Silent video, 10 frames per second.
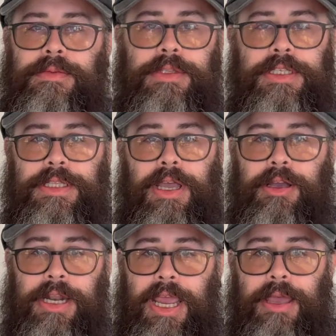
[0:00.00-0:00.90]
is not
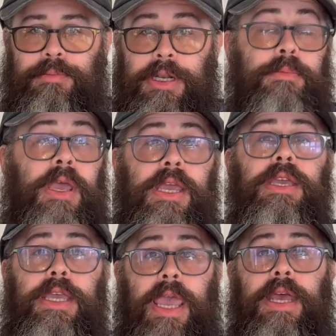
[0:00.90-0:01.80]
going to happen.
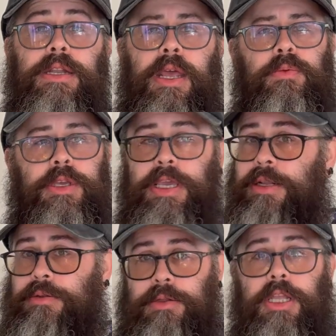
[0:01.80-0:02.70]
It can, and we
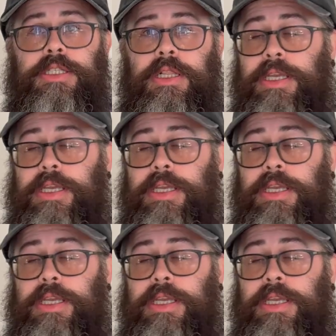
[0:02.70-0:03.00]
get lots of